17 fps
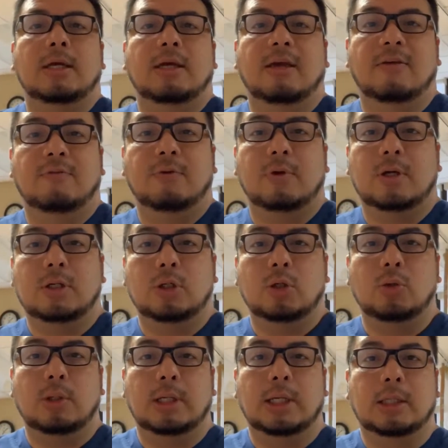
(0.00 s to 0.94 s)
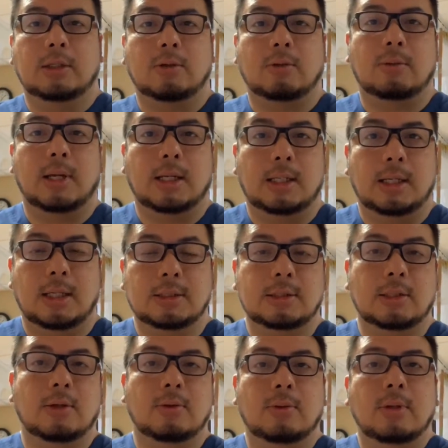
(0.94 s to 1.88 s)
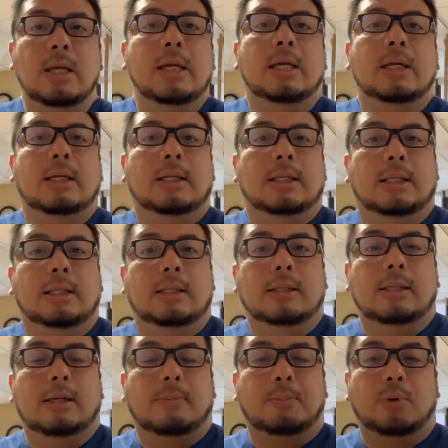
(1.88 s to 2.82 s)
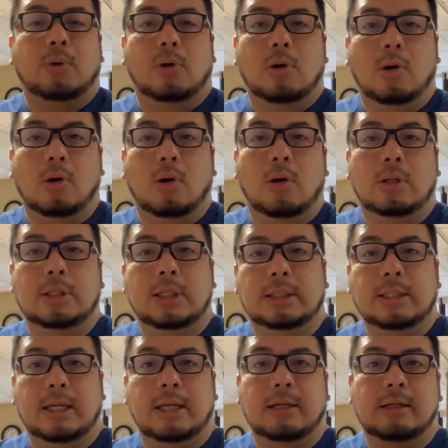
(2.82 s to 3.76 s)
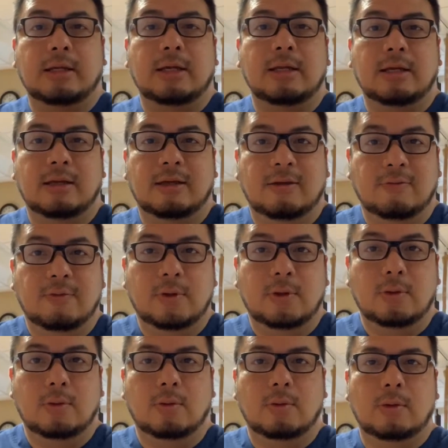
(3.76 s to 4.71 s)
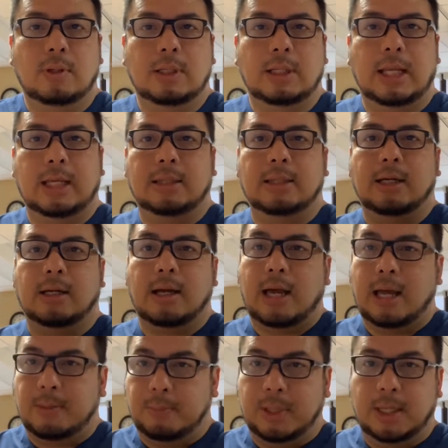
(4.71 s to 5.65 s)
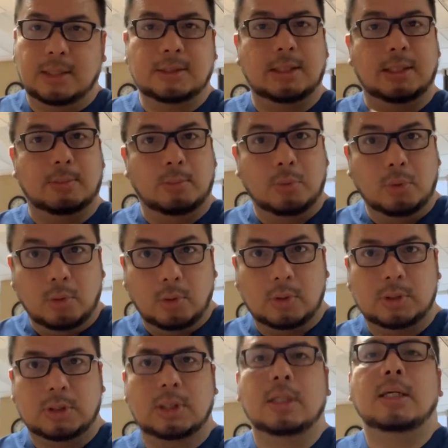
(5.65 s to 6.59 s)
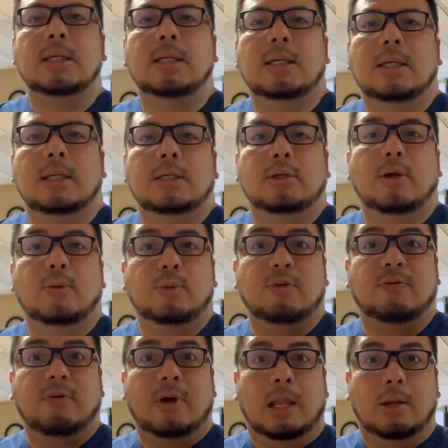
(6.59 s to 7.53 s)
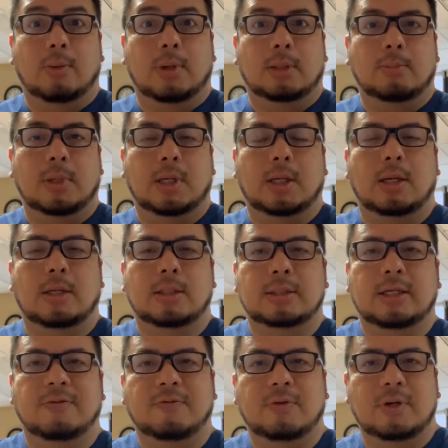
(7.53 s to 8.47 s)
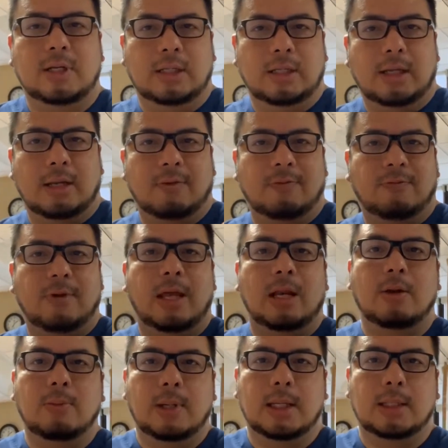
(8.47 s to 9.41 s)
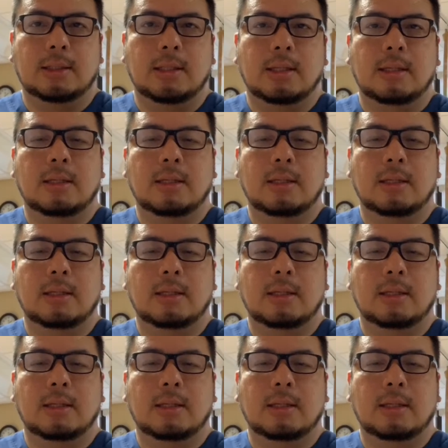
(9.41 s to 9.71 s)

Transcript: if you're doing it correctly. So the protocol that they're gonna give you, like the copies, the books, you have to follow it, because if you're not gonna follow it,